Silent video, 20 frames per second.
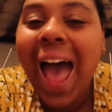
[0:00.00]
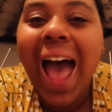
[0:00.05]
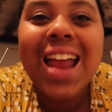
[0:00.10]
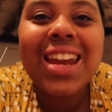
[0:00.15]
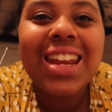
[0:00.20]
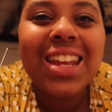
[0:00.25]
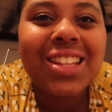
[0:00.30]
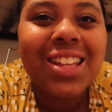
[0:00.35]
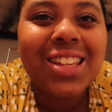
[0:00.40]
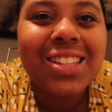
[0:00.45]

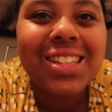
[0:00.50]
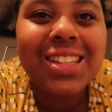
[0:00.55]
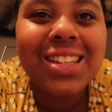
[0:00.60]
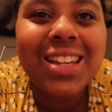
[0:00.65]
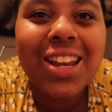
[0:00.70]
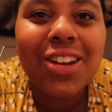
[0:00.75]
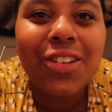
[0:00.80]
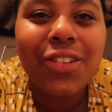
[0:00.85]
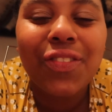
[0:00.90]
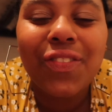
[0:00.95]
And he does these
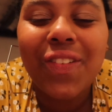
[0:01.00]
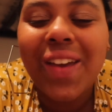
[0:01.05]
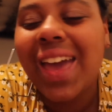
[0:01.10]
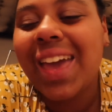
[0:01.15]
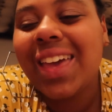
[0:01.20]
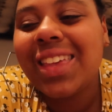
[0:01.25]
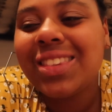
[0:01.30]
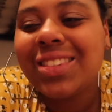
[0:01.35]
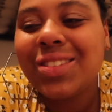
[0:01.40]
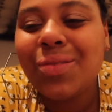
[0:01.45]
little
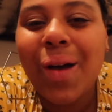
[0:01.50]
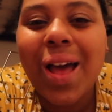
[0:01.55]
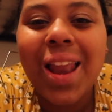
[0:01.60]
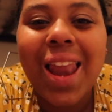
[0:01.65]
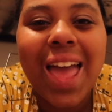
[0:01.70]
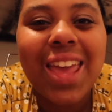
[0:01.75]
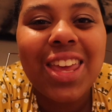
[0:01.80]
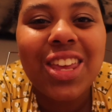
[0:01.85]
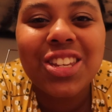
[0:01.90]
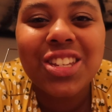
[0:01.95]
things where
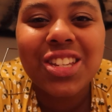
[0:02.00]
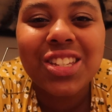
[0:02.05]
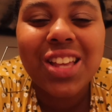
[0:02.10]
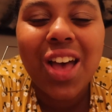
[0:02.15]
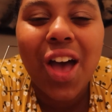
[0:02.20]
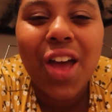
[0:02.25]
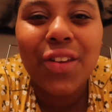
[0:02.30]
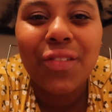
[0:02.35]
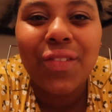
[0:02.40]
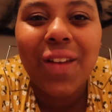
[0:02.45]
like you just
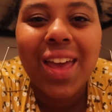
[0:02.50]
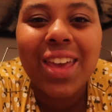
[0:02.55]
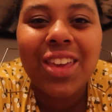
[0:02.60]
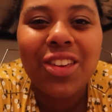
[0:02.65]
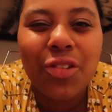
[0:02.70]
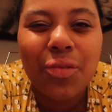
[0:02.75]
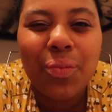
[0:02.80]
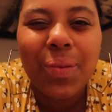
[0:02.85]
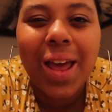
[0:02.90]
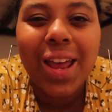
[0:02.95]
kind of
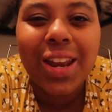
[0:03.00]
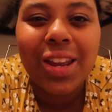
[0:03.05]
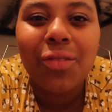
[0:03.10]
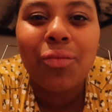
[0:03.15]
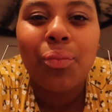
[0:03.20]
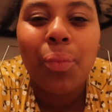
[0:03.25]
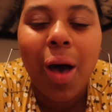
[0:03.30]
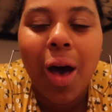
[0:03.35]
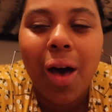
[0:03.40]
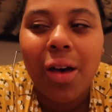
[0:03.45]
like you played a
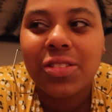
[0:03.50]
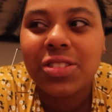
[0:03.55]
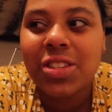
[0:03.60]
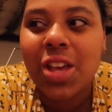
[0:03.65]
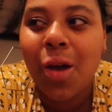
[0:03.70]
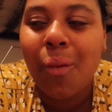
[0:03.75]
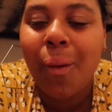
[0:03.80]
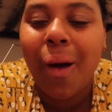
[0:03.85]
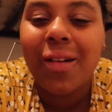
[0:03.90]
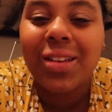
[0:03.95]
part
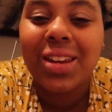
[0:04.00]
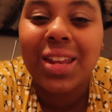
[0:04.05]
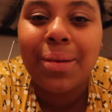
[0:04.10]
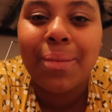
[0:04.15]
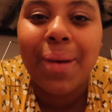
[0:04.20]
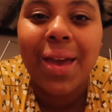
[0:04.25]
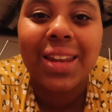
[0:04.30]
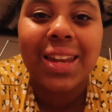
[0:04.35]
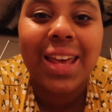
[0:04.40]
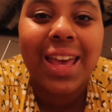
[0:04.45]
so well and he
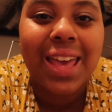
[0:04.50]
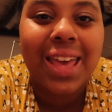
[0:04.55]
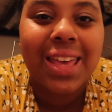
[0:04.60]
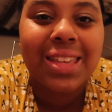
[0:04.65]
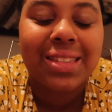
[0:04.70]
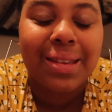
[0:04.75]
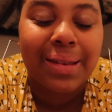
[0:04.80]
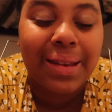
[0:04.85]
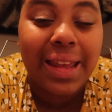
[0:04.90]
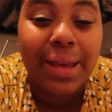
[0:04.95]
made it
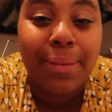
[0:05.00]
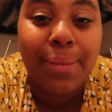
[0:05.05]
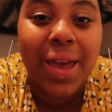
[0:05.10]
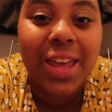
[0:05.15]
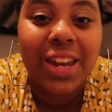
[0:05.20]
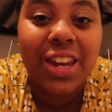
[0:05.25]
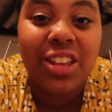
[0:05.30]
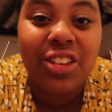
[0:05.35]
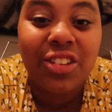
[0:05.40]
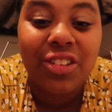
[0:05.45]
his and he
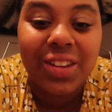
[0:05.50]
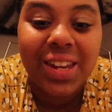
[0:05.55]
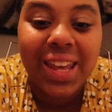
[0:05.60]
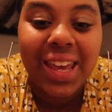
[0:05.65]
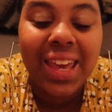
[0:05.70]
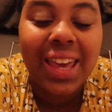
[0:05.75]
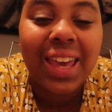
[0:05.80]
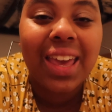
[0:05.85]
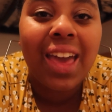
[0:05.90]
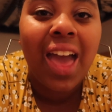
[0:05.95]
made it
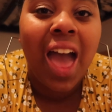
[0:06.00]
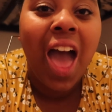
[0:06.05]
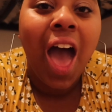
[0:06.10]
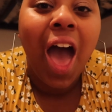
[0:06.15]
unique.